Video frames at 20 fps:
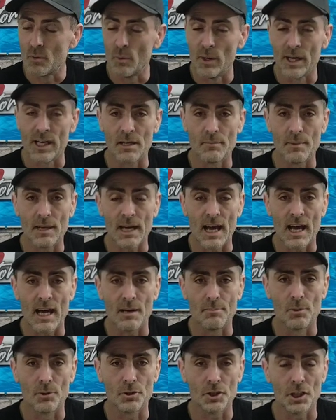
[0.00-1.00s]
We're going to be
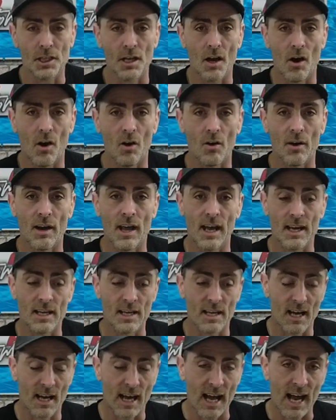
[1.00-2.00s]
airbrushing on
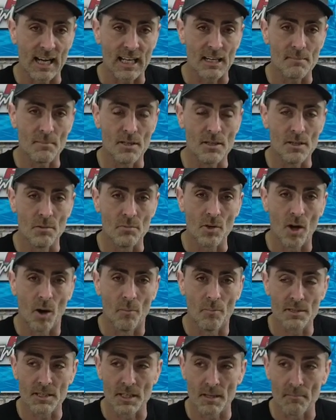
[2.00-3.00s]
a aluminium
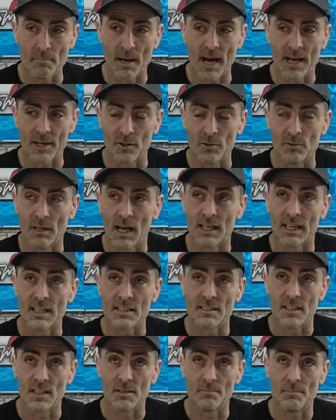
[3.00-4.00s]
composite panel, and
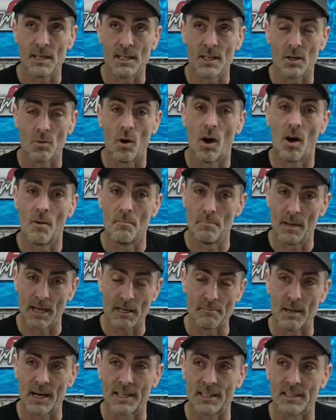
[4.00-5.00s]
it's going to be quite a
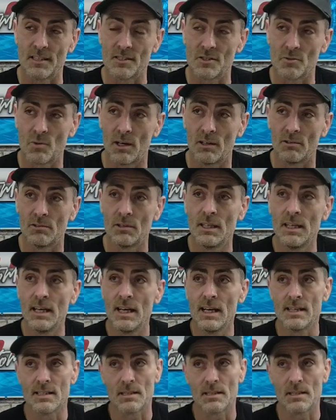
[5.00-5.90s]
big panel as well.